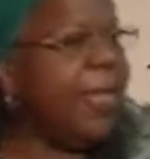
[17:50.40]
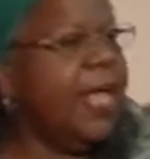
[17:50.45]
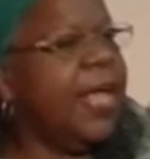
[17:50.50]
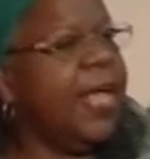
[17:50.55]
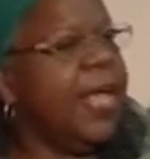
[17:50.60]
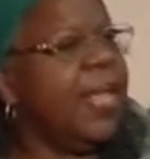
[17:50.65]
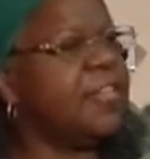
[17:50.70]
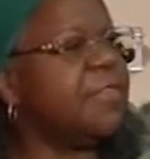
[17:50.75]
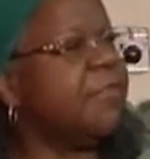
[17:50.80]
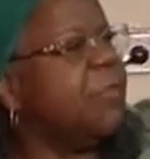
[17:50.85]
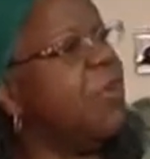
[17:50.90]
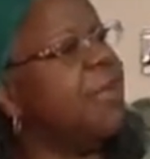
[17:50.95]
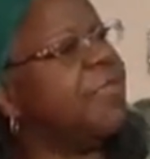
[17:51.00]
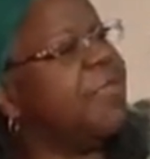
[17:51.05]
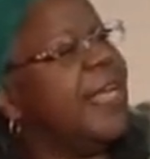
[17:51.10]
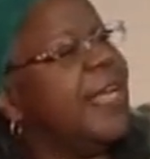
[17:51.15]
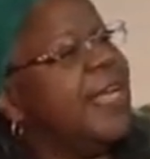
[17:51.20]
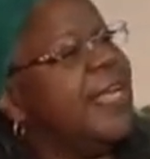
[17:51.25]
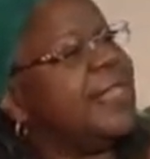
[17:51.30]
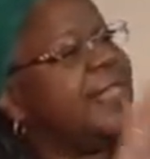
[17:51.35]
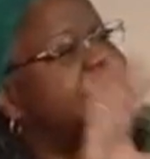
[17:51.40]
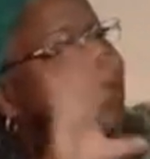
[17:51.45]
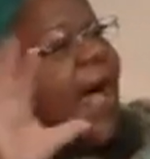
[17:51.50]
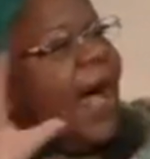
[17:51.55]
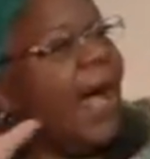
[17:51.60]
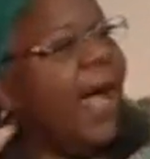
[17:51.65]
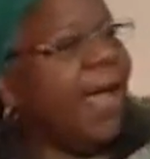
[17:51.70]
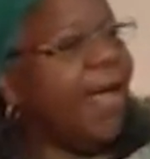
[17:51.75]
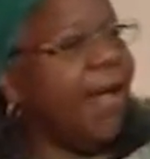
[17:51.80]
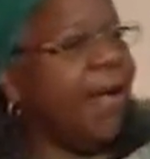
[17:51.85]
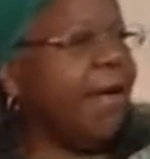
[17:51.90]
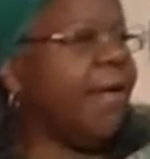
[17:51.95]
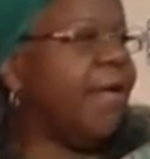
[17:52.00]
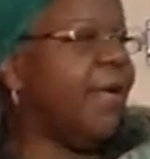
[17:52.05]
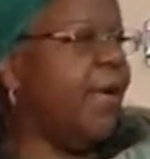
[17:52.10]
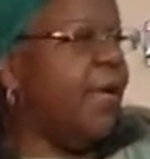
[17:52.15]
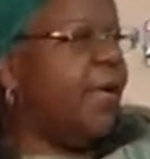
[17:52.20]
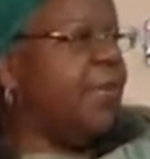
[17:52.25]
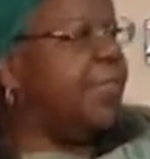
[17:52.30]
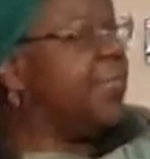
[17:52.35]
is for the entire
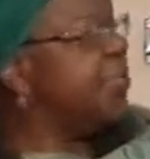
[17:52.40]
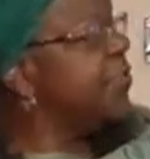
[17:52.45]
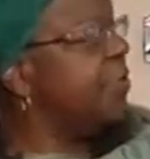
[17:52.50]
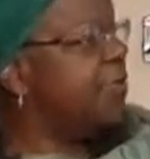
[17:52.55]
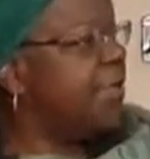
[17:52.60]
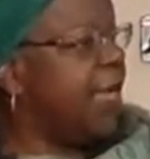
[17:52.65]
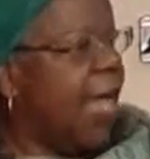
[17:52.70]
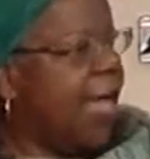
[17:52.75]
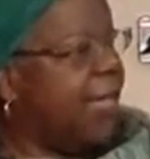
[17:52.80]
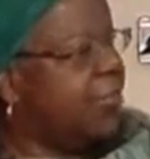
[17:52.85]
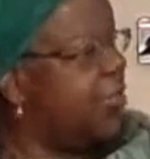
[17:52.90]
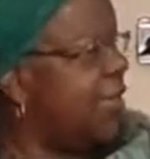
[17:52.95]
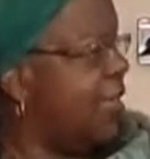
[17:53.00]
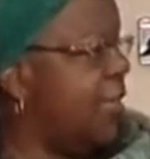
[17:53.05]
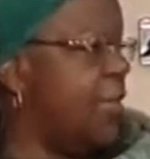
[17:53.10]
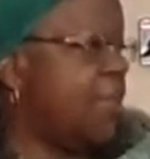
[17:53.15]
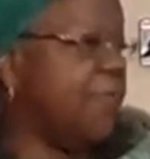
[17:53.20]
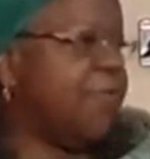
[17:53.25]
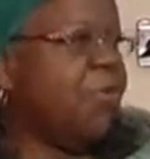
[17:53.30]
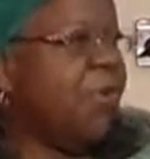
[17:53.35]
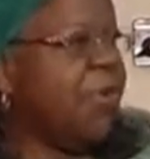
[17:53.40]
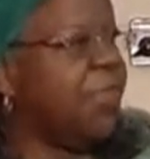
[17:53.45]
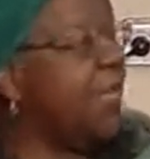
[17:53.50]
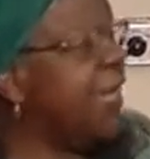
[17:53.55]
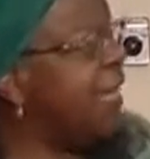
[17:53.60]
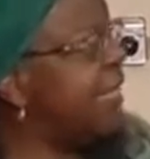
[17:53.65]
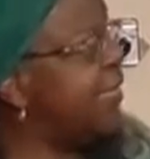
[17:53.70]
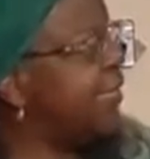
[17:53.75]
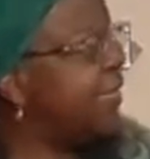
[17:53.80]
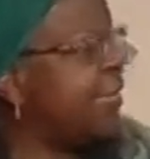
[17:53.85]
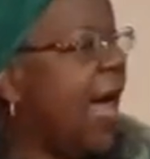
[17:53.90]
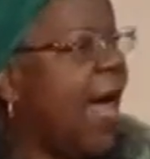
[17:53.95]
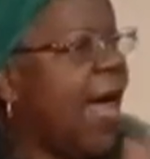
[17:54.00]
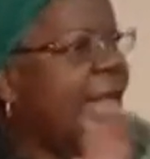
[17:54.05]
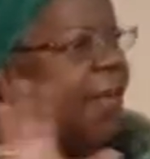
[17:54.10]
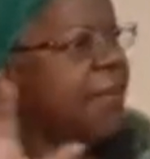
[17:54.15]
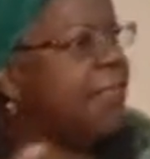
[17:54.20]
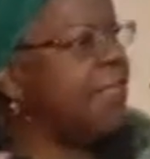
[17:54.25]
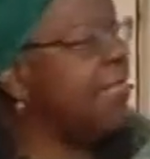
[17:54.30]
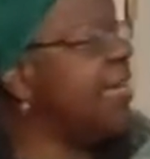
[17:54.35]
dissertation. It's for the
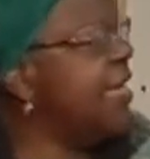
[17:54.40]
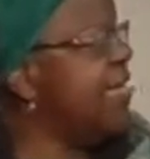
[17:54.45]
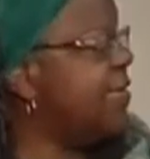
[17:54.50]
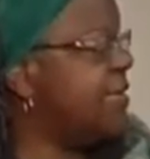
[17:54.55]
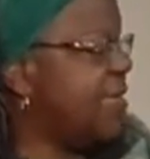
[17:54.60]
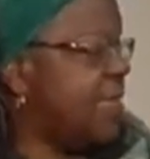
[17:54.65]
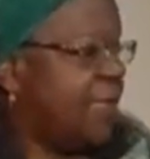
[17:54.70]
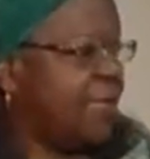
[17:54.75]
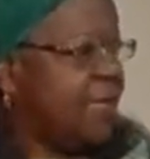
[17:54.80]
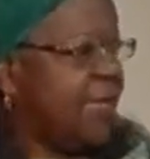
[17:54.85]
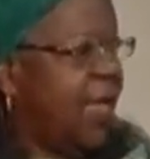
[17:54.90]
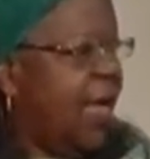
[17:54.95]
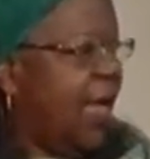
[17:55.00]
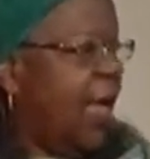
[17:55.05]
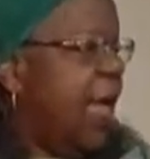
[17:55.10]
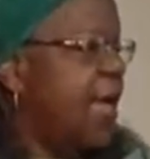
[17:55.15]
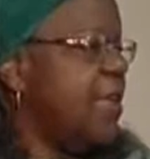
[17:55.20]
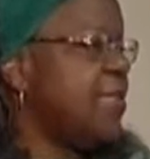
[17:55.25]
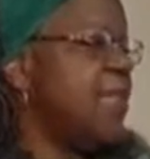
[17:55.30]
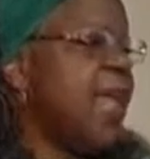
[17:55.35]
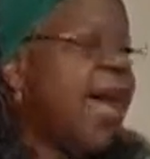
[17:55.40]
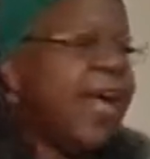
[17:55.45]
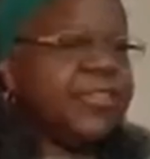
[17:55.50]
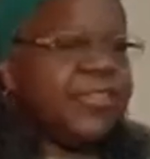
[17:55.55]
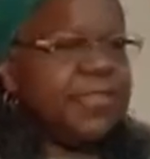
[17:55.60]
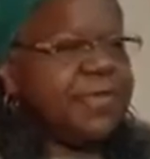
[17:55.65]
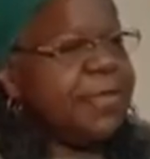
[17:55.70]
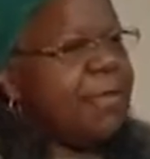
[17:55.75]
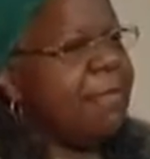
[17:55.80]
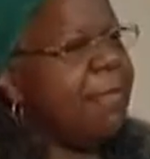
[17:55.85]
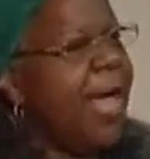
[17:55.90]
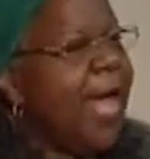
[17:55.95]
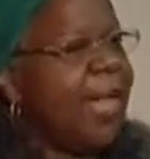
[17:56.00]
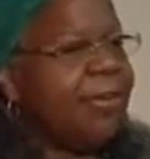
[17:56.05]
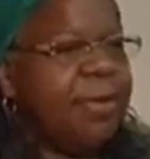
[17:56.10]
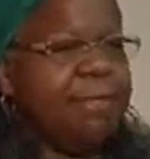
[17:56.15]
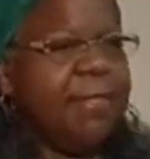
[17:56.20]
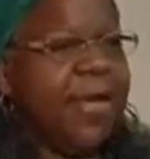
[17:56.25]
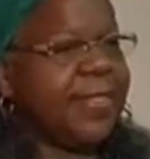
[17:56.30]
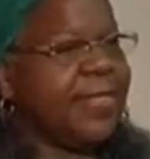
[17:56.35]
entire thesis. It's not just a
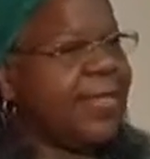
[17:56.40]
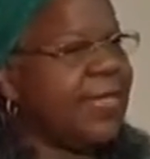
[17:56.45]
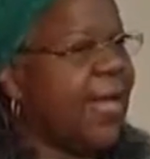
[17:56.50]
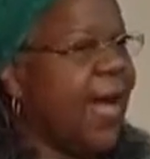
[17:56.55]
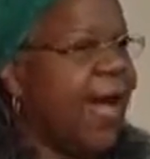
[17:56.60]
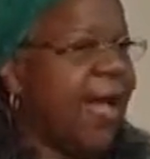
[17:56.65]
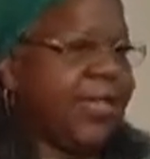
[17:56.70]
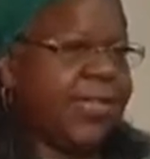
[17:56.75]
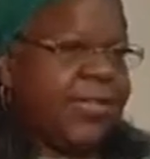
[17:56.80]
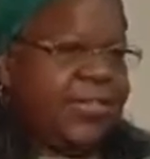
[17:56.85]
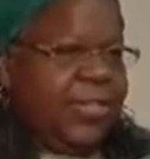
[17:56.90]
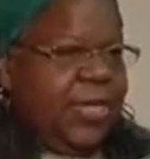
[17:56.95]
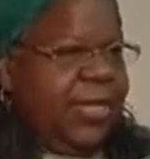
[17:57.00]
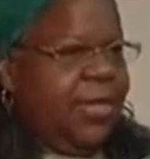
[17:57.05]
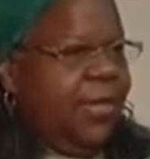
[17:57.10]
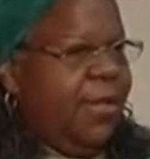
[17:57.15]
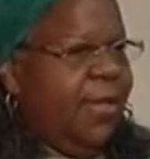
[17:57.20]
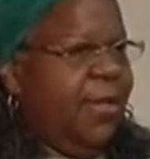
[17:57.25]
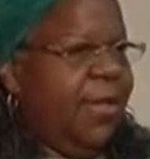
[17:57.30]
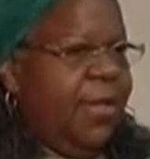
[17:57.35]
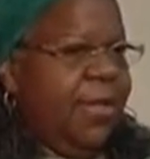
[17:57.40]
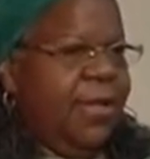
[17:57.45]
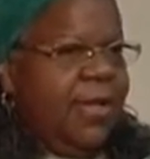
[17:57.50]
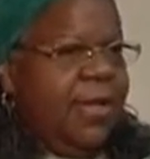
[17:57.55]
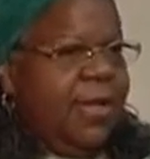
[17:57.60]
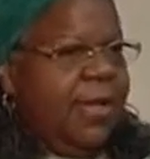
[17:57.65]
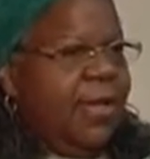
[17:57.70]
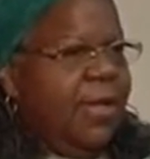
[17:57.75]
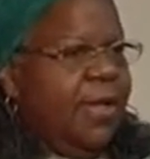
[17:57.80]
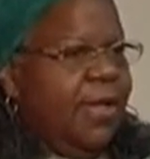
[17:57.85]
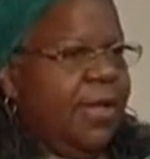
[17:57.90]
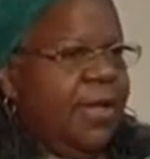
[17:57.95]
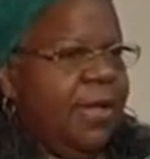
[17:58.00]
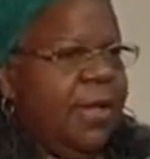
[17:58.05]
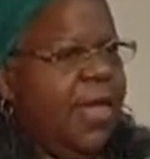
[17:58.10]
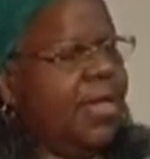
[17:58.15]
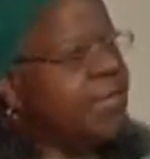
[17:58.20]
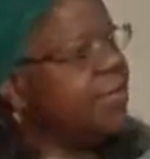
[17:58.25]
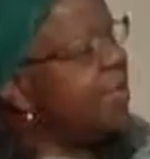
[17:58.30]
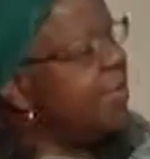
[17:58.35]
matter of methodology.
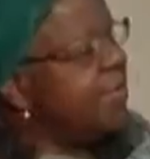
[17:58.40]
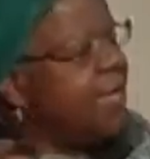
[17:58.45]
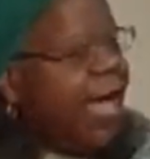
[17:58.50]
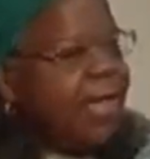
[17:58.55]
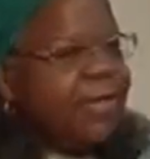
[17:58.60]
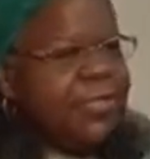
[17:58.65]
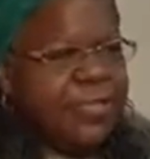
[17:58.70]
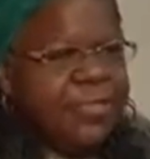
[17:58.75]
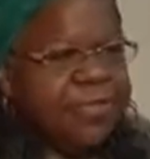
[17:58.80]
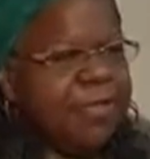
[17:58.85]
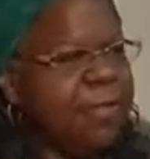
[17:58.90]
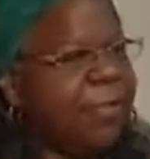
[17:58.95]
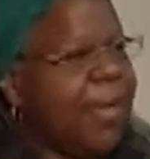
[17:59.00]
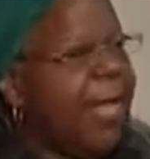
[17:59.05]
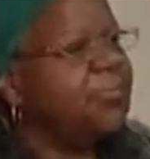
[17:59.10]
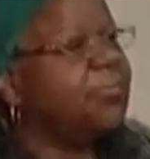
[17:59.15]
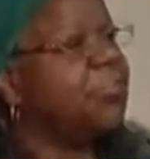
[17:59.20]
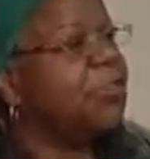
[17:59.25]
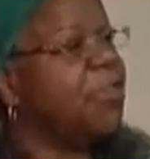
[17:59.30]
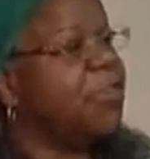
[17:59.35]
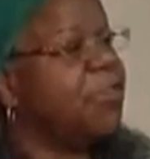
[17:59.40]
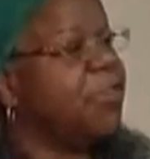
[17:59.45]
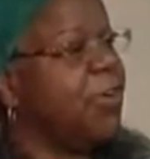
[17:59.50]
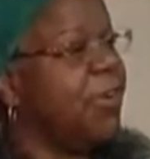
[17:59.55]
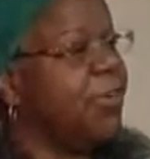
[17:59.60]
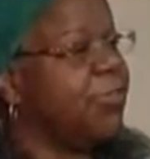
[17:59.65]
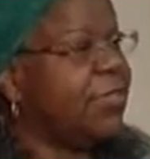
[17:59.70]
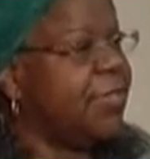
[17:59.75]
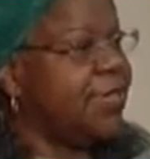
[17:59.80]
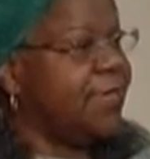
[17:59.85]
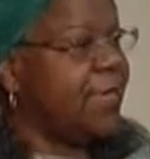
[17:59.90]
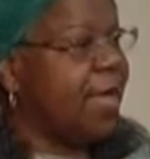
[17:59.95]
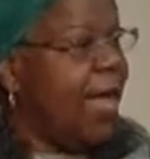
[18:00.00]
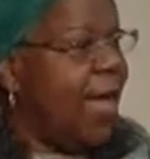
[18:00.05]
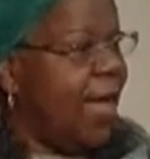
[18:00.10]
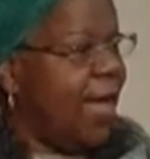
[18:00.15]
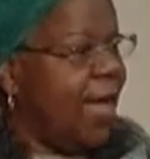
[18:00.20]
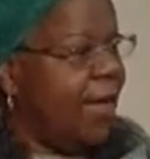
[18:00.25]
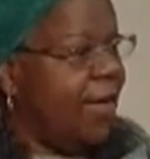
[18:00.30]
It's not just about your research design.